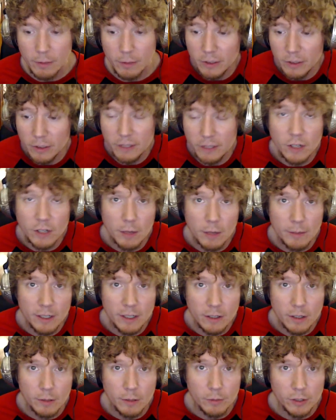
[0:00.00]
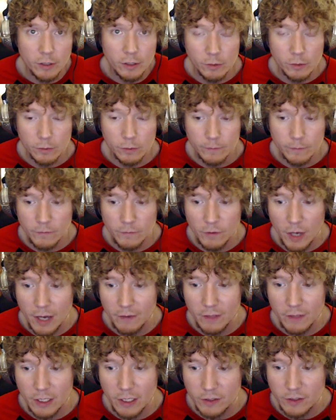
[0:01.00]
and leave a comment down below if you
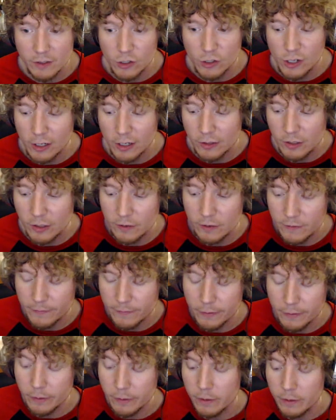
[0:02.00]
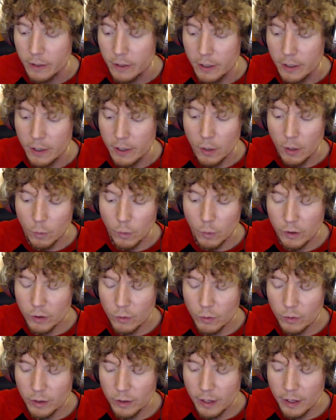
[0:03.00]
have any suggestions for what
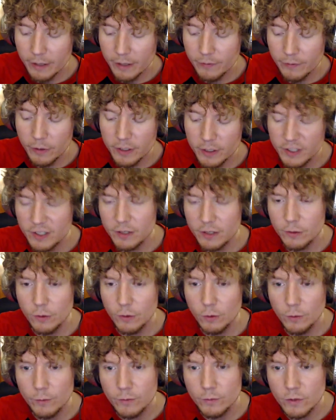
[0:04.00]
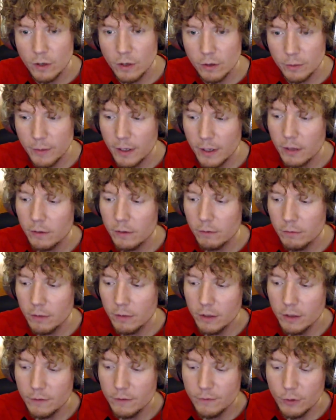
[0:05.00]
you would like for us to talk about
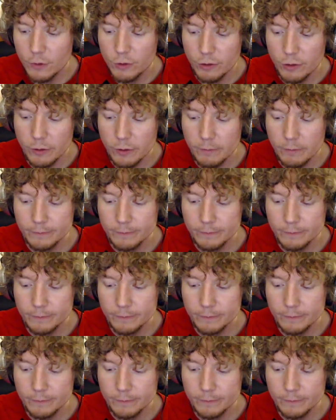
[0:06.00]
in the future.